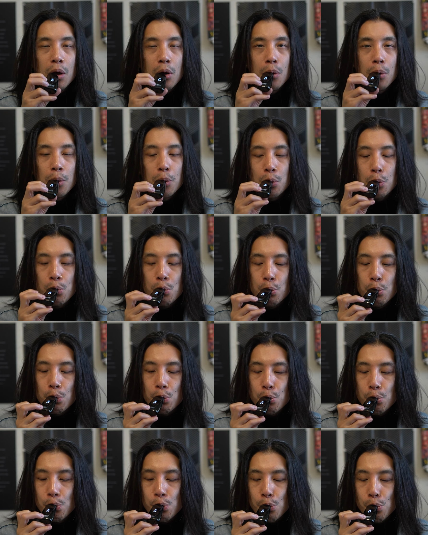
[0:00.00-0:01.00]

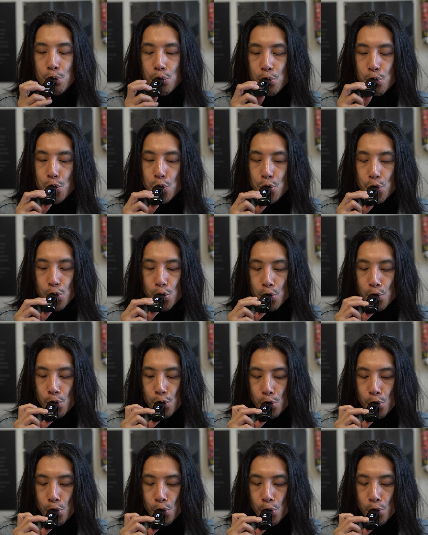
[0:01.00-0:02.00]

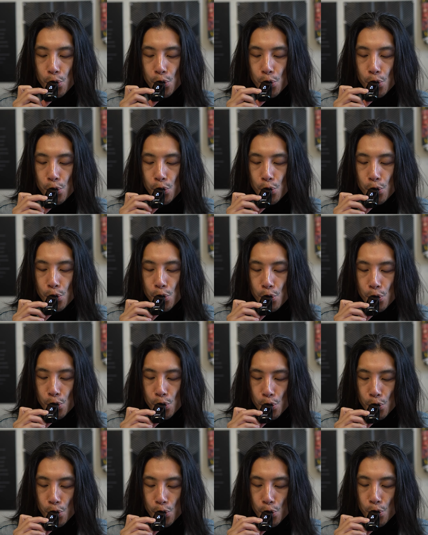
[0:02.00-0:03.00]

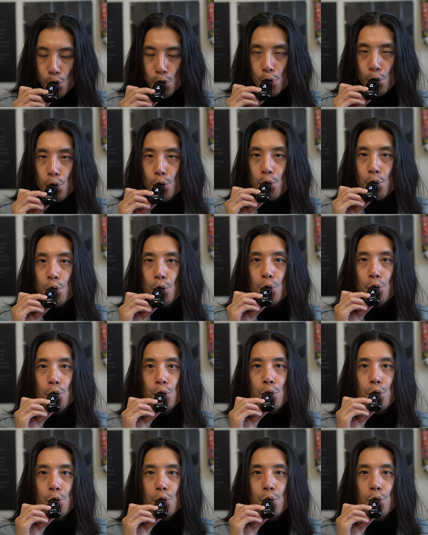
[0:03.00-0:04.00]

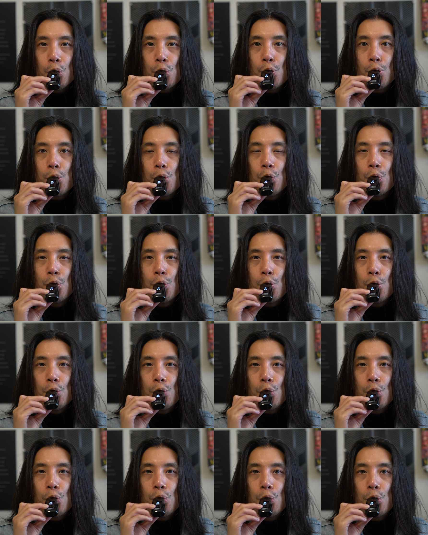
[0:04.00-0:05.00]

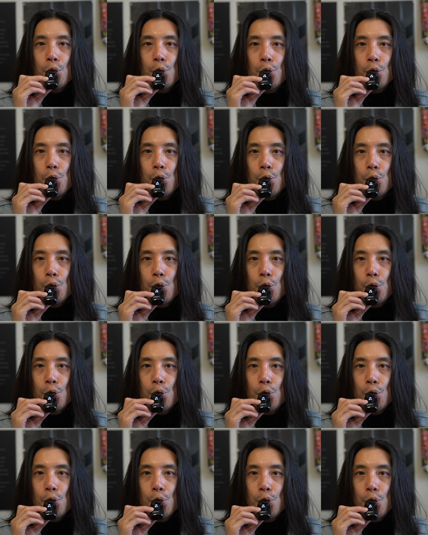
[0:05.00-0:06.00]

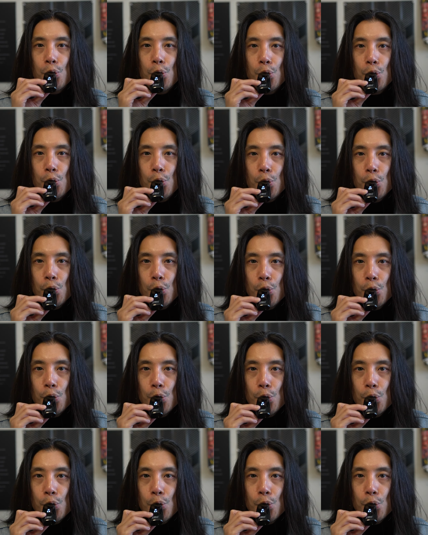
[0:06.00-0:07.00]

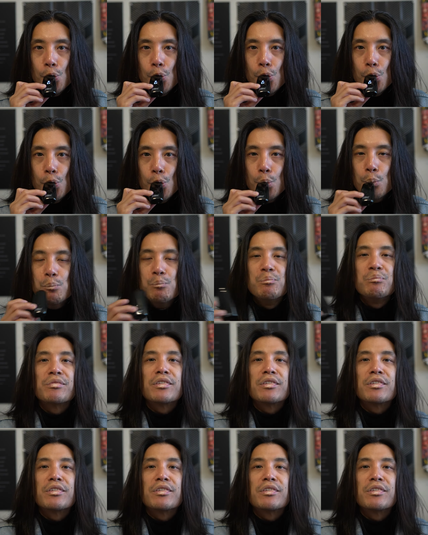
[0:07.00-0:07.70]
[no speech]